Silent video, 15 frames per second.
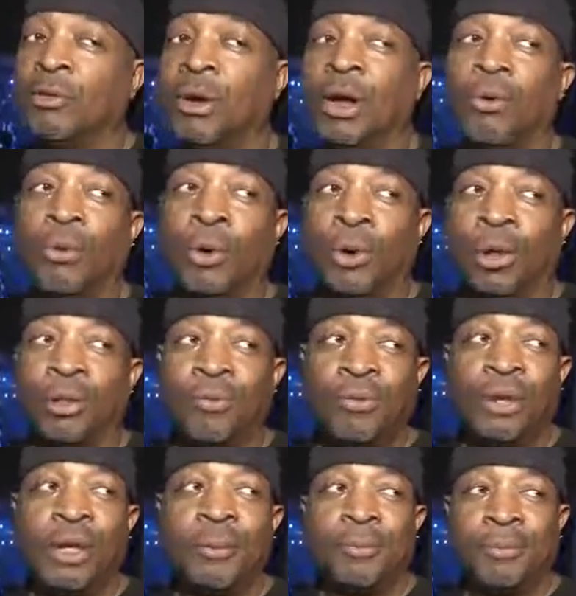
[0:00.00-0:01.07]
Rock and Roll Hall of
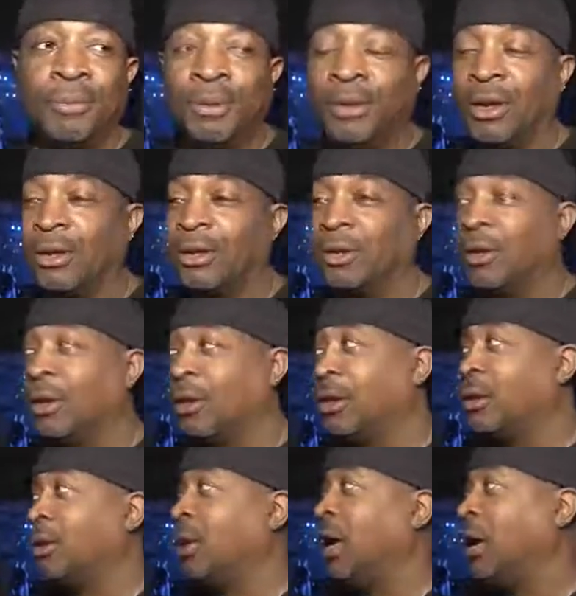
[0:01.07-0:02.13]
Fame, inducted
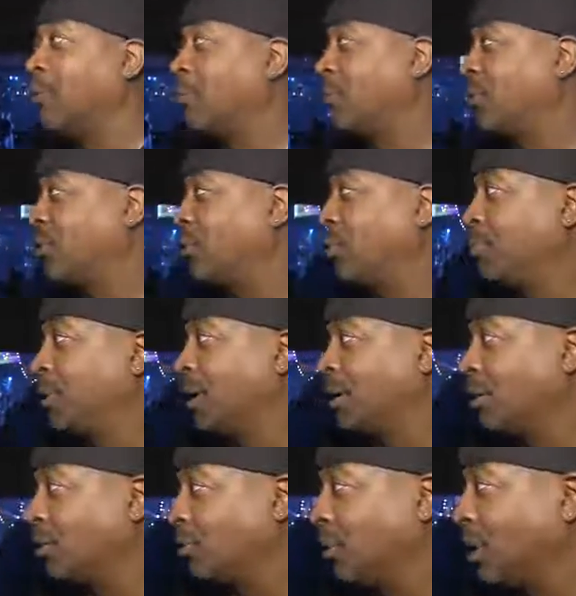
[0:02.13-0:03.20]
April, so we're
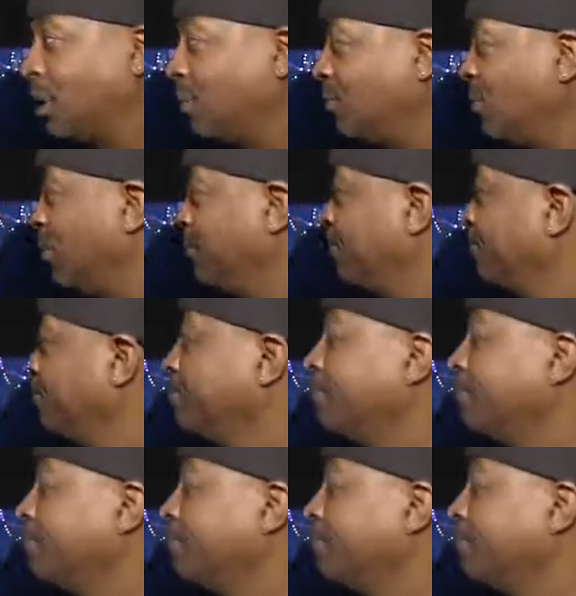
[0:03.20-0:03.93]
planning a three-day event.